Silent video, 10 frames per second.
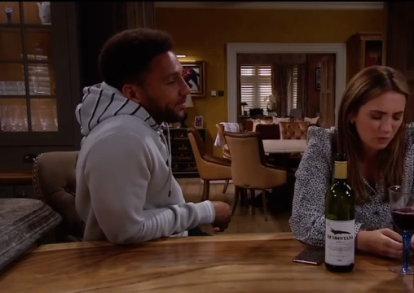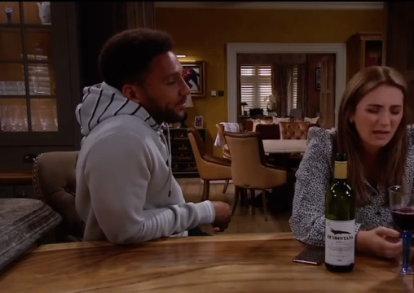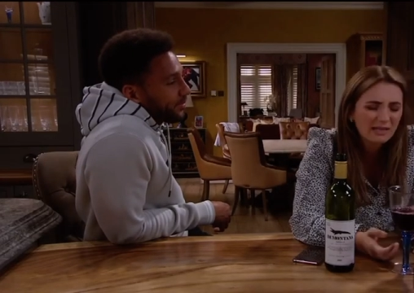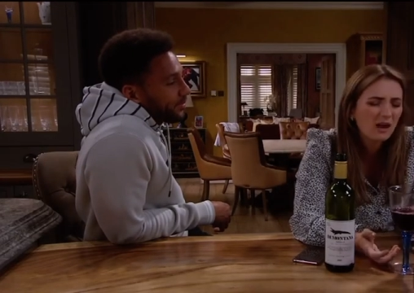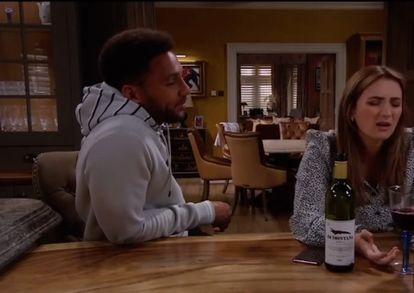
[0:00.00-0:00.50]

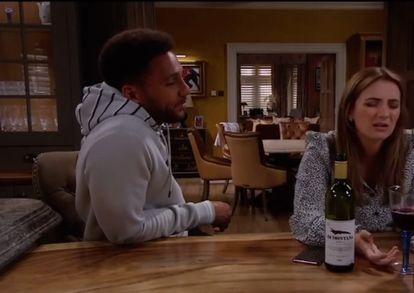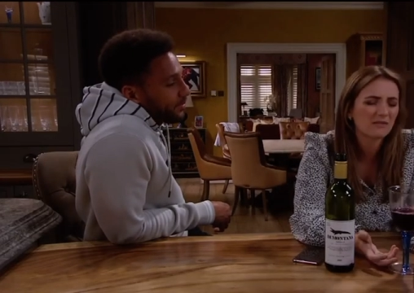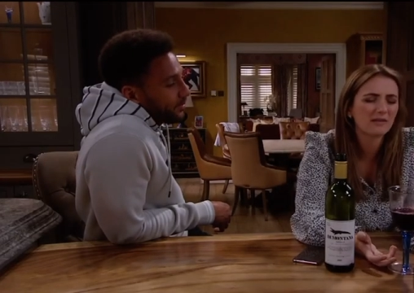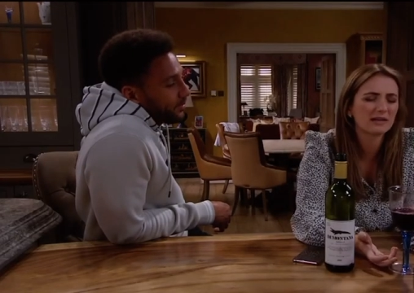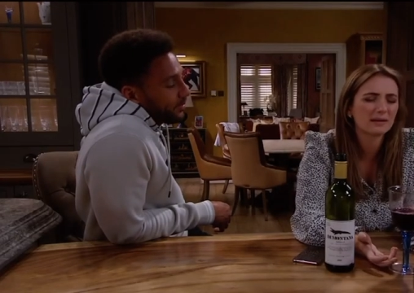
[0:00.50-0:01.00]
Speaker 1: Why can't
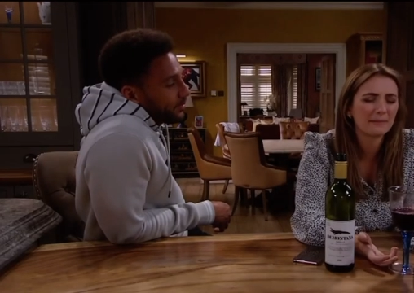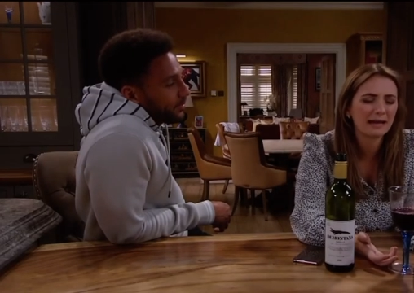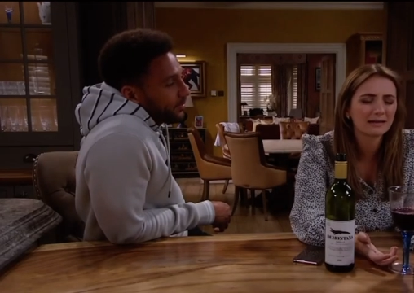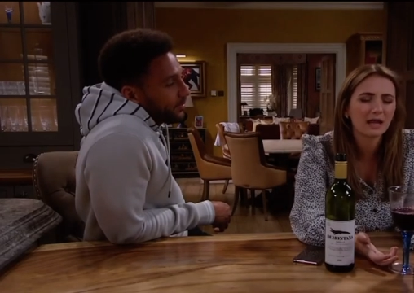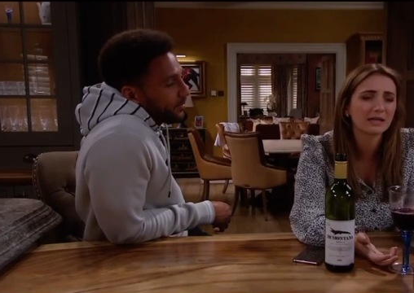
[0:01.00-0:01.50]
I find a
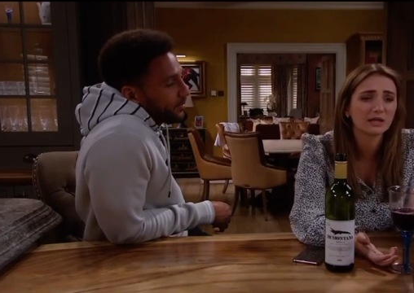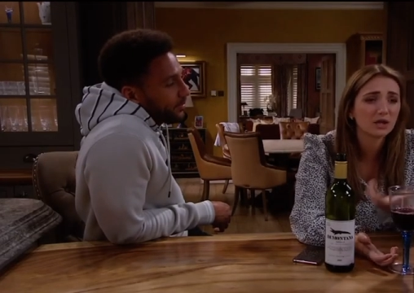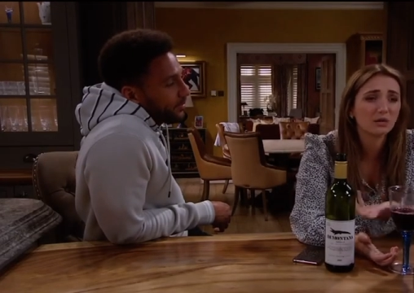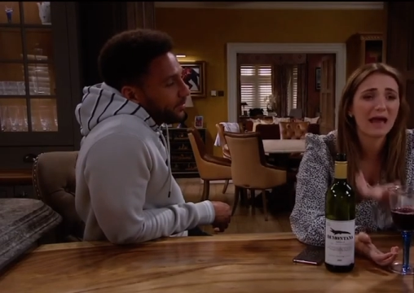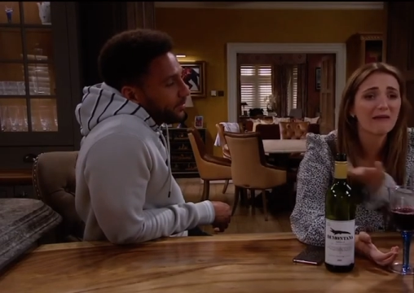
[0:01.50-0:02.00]
man like
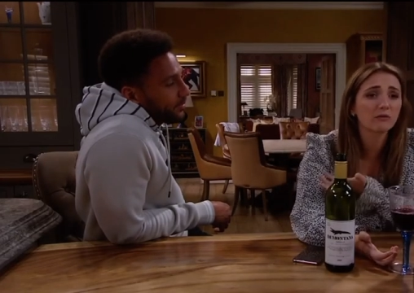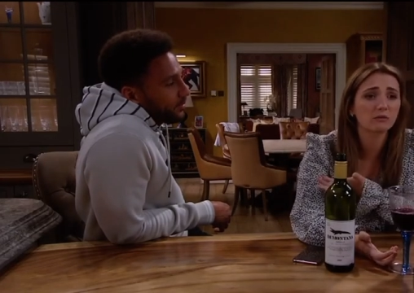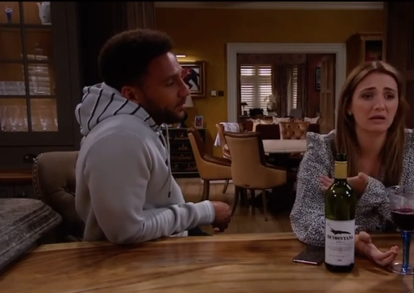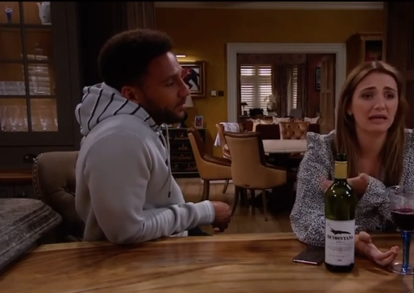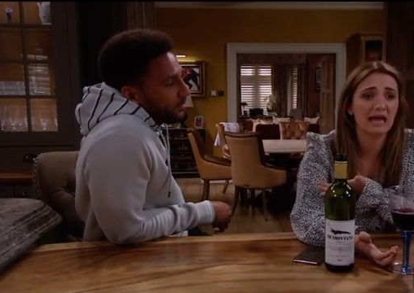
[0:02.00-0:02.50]
you?
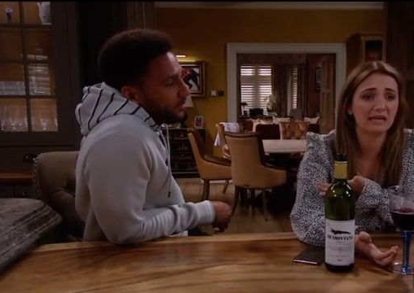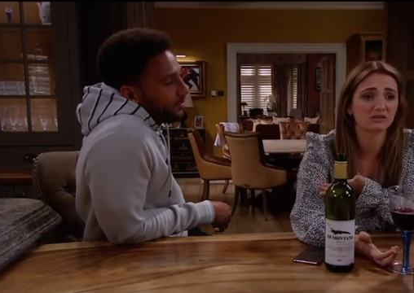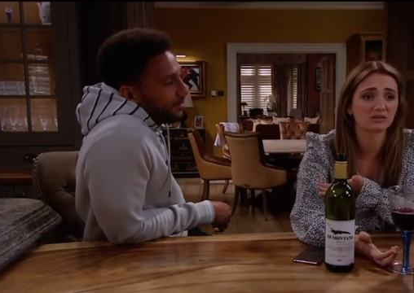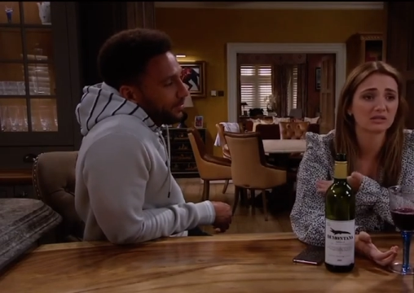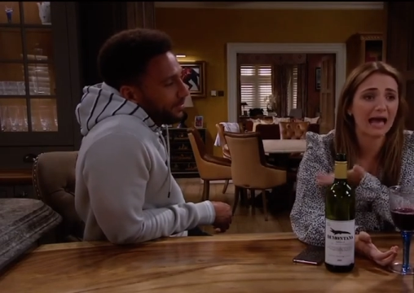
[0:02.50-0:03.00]
Everyone I get
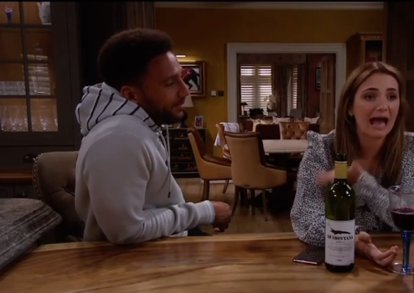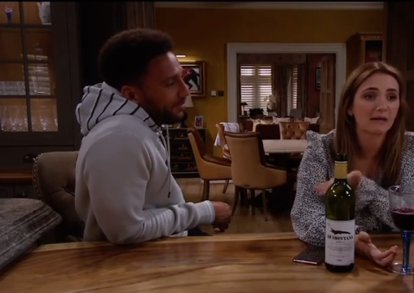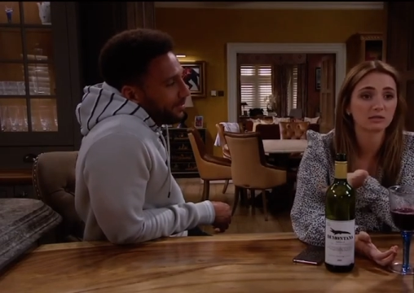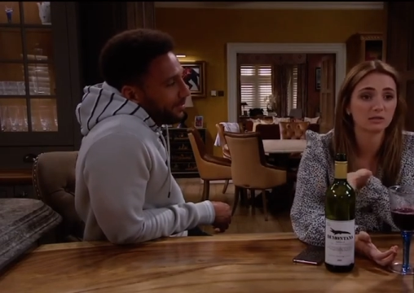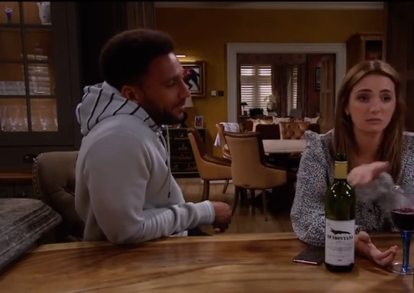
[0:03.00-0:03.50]
is just
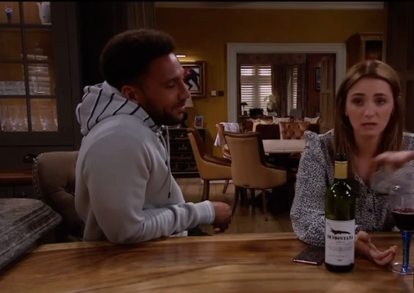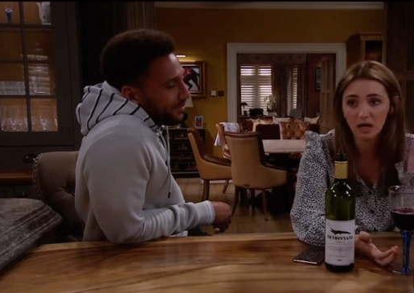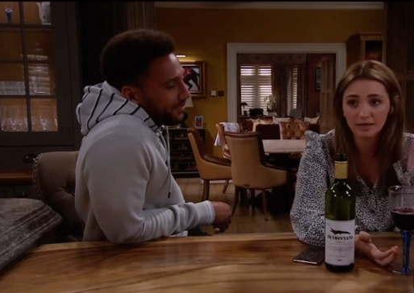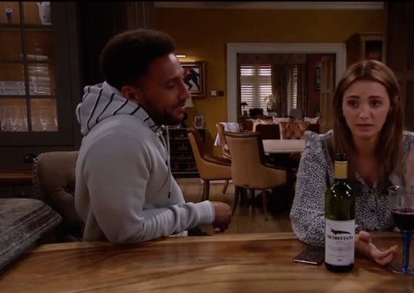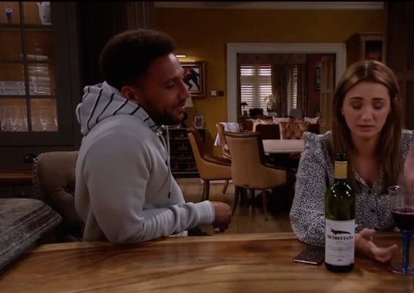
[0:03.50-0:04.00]
absolute
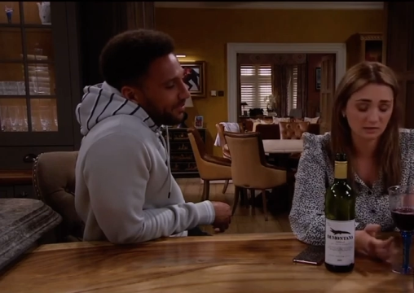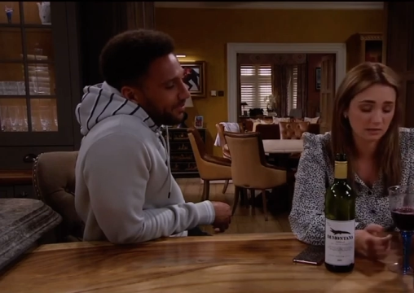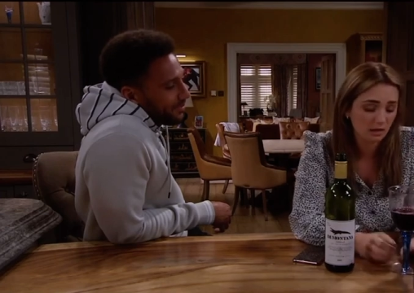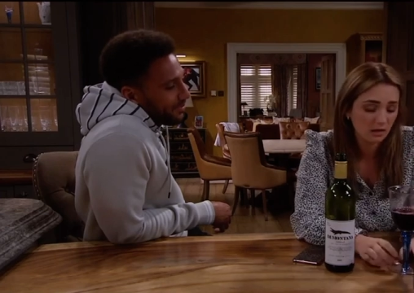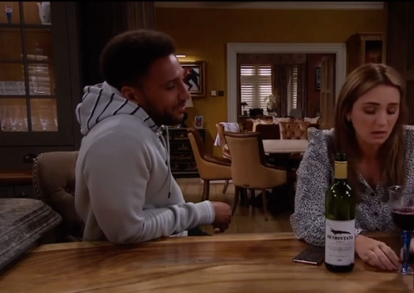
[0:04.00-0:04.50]

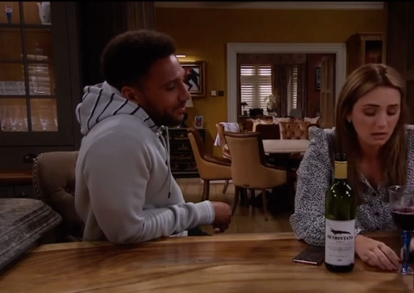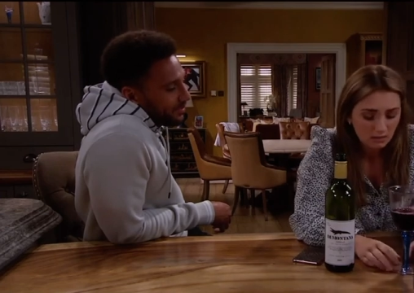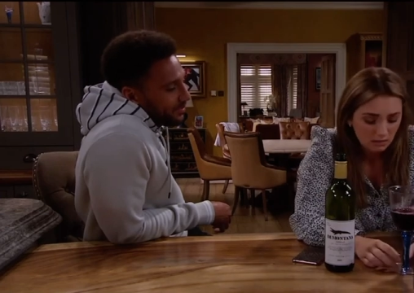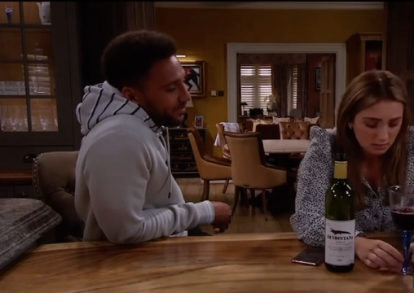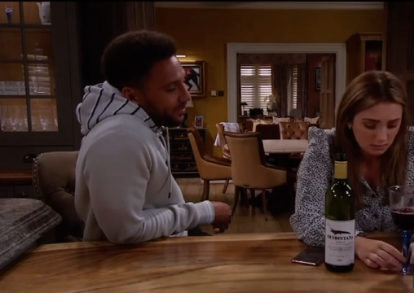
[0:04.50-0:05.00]
liars.
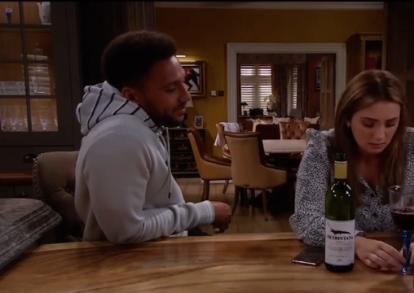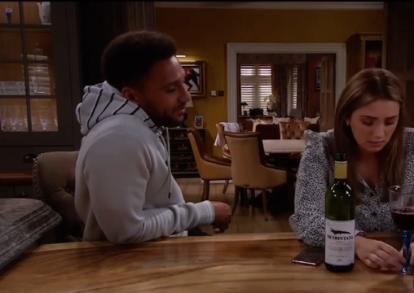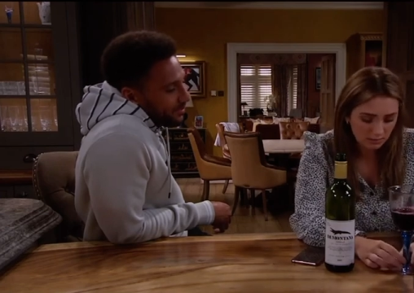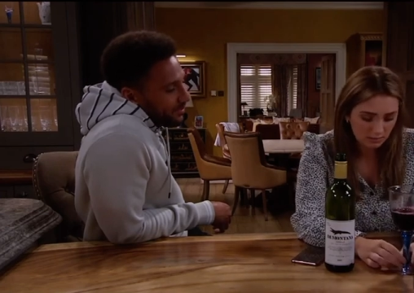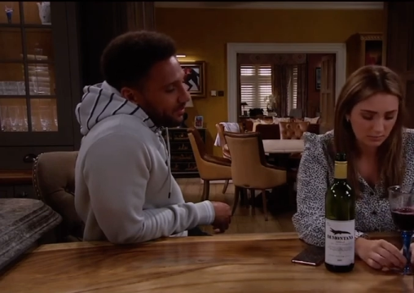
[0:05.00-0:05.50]

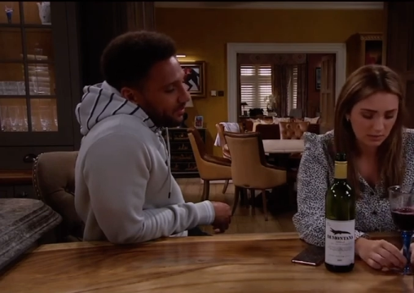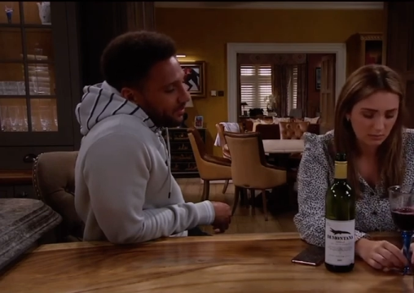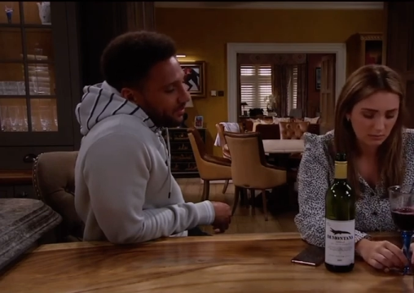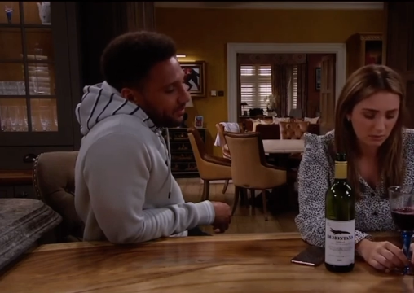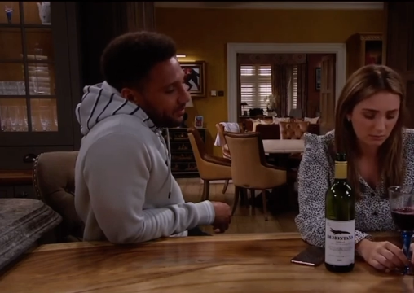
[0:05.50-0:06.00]
I'll end up
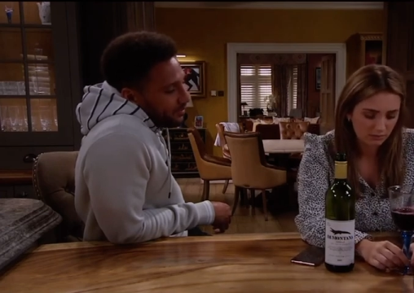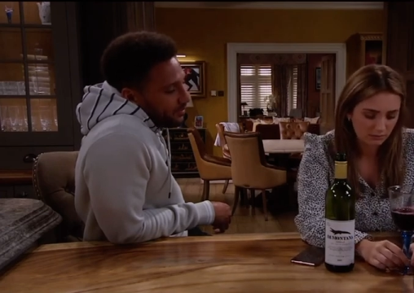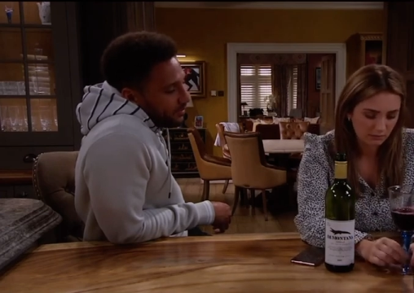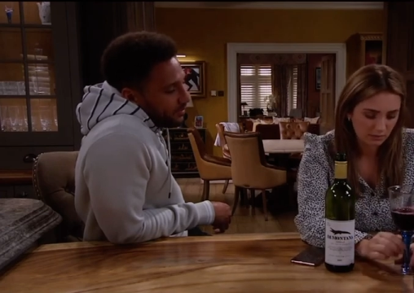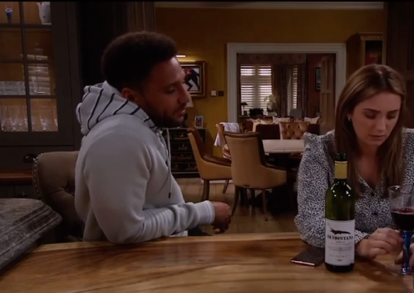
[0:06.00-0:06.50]
being my mum
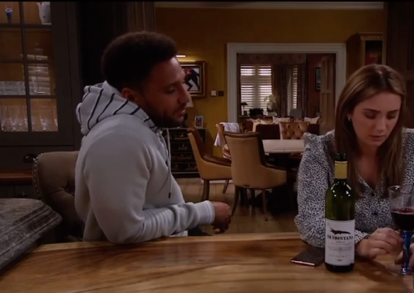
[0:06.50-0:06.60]
before I